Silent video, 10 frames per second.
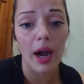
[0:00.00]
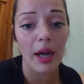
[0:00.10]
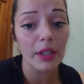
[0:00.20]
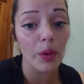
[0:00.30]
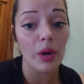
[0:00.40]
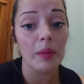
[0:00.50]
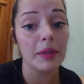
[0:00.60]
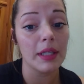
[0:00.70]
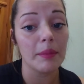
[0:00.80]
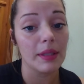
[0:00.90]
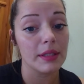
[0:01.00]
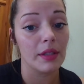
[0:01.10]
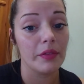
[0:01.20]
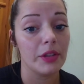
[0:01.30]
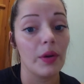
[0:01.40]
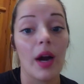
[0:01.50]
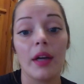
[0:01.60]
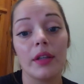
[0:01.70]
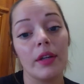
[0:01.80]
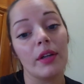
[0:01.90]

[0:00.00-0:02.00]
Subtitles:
I know what I'm getting myself into. I